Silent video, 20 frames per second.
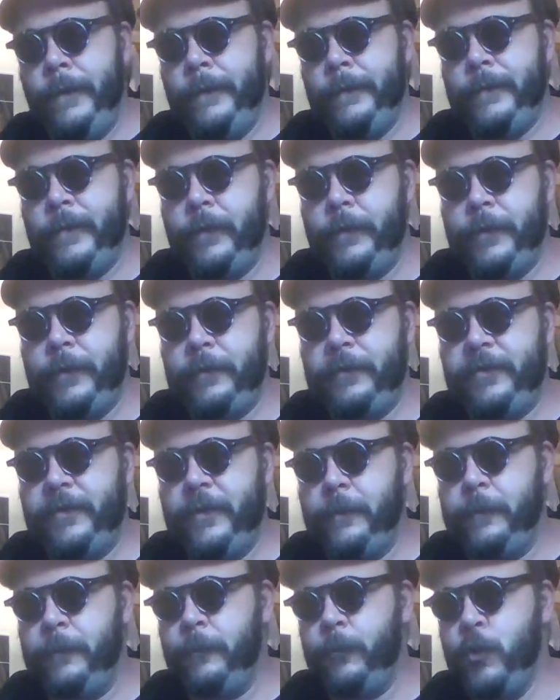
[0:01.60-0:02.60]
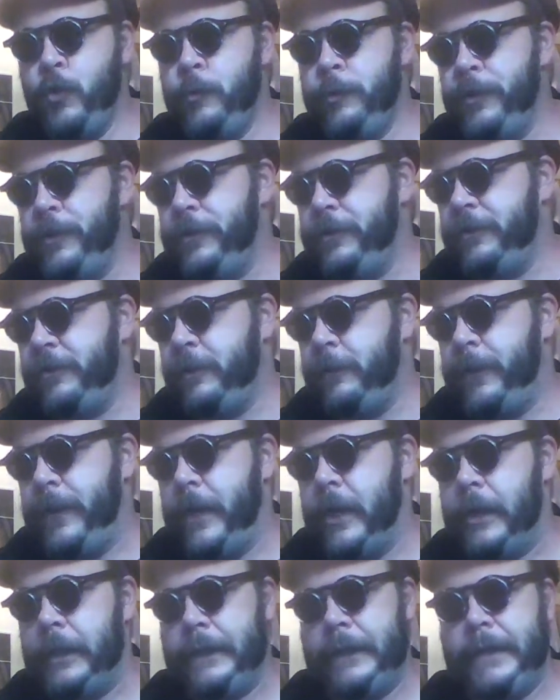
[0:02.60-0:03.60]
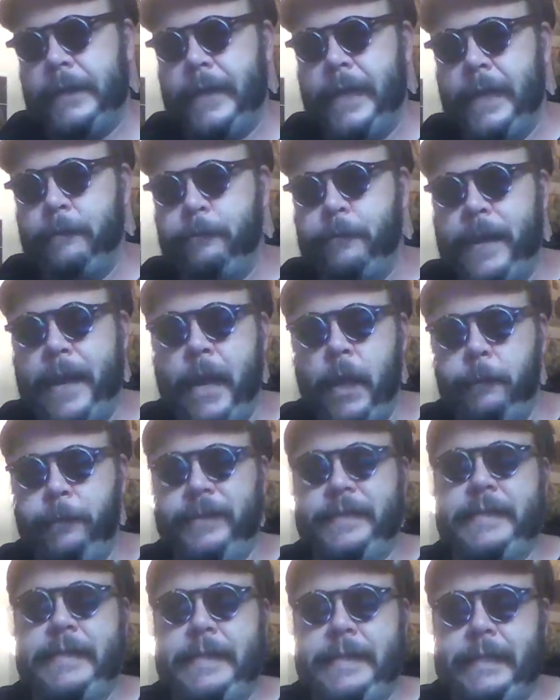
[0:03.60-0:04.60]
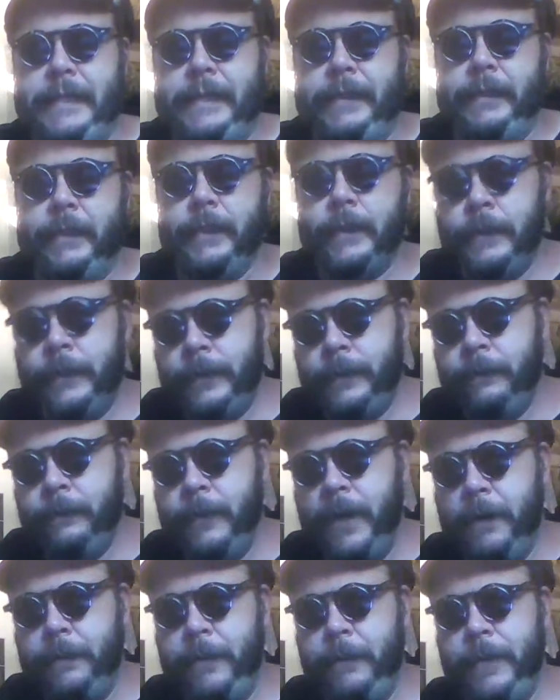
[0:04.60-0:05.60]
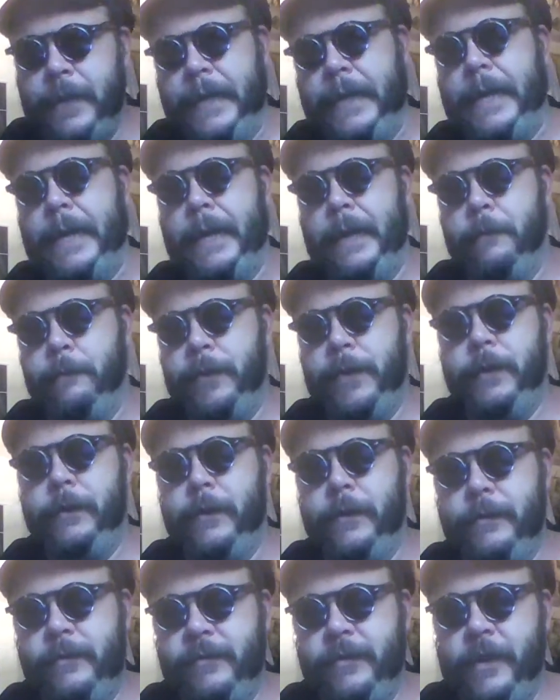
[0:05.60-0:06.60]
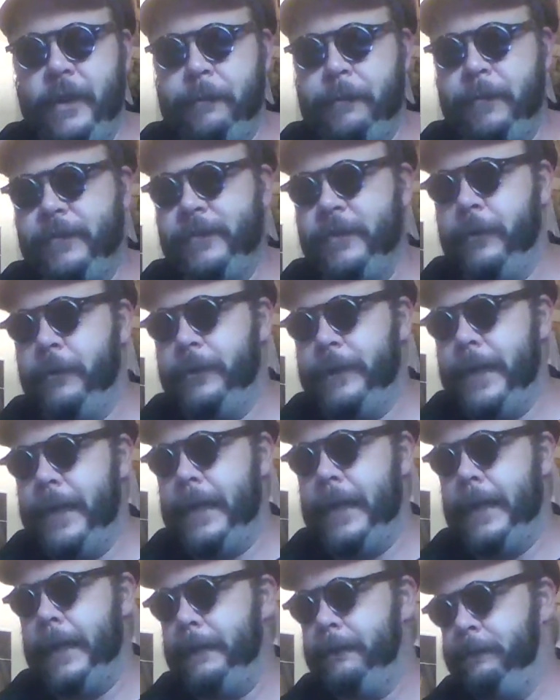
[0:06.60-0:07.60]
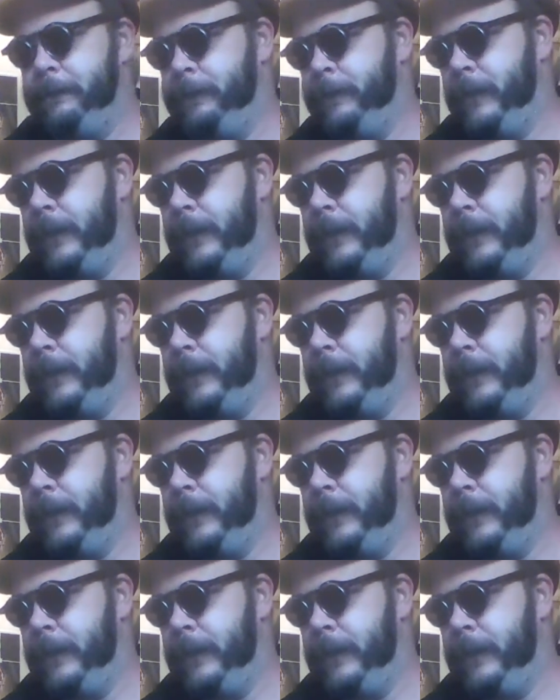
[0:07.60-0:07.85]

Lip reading: So there's some rumors, apparently, that Palpatine might be making an appearance in Episode 9.